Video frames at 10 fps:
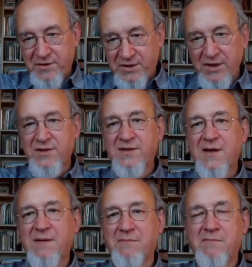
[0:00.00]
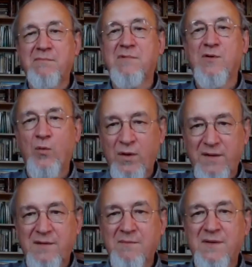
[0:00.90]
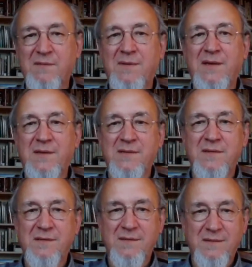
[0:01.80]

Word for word: teach some quality mathematics.